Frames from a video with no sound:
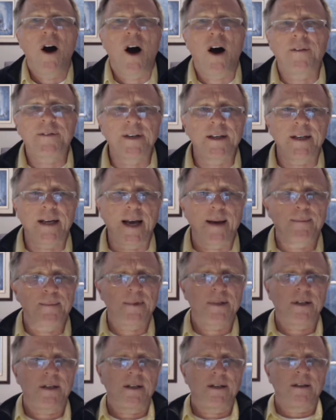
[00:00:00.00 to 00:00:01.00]

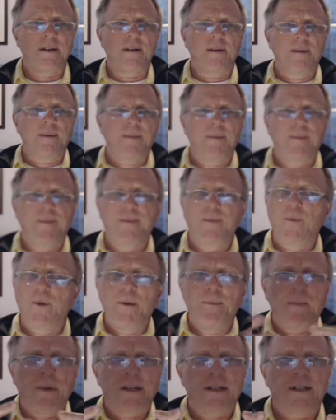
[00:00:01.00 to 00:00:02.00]
Oftentimes we
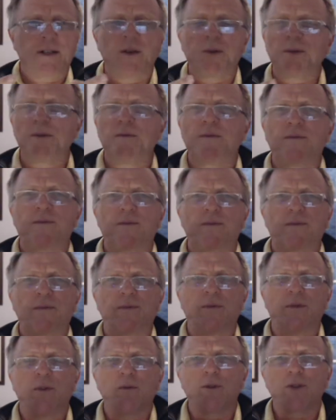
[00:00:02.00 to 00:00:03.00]
mix those
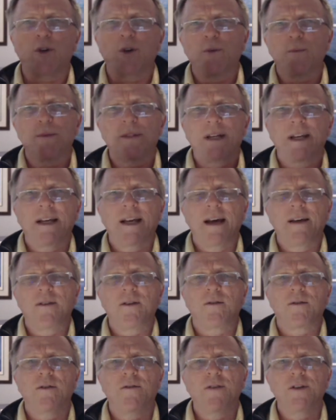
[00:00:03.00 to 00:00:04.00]
terms
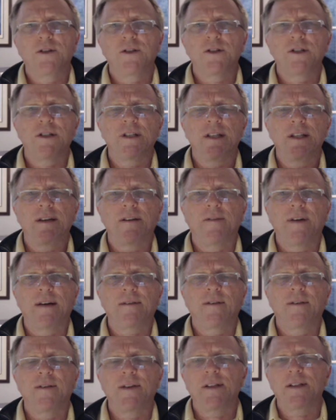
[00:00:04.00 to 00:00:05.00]
together, efficiency,
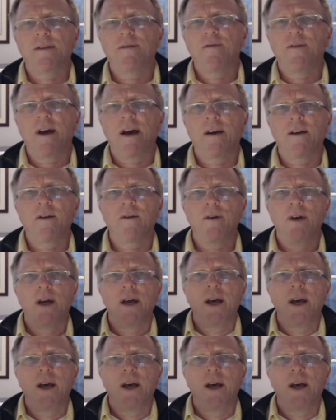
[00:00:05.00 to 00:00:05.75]
effectiveness, and value.